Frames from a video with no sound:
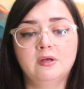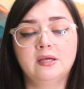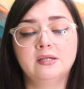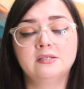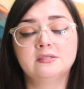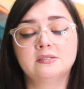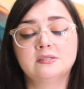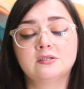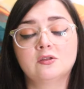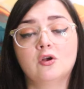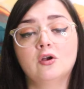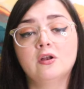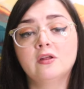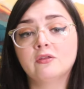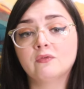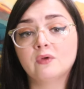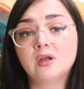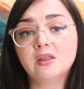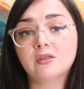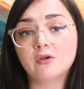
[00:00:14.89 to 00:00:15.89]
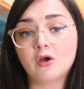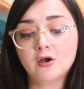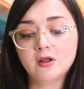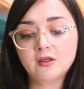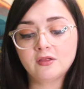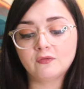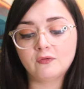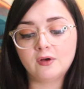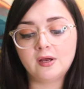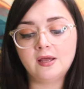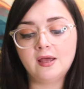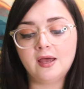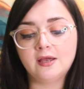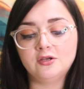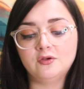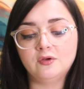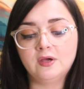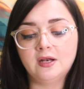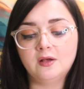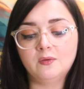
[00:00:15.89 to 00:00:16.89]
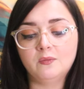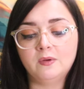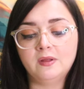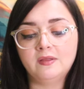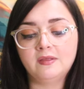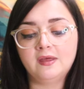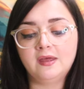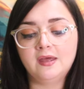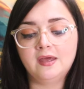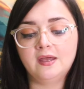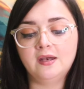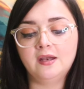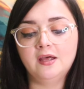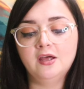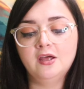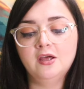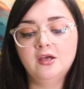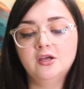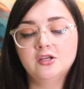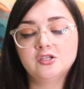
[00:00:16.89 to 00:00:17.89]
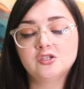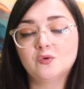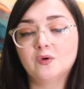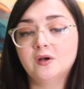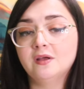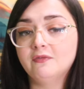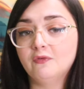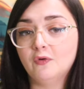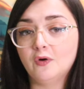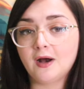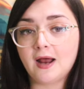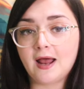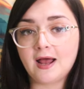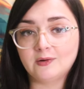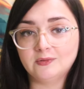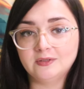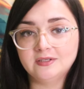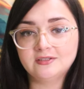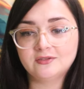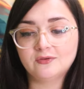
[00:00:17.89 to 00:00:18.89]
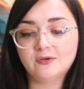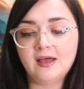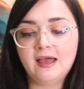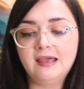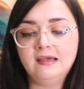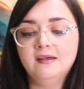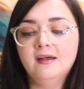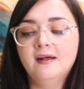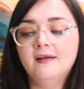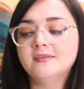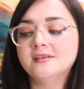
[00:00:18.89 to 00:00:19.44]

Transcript: It's 3333 and you get it within 24 hours, okay?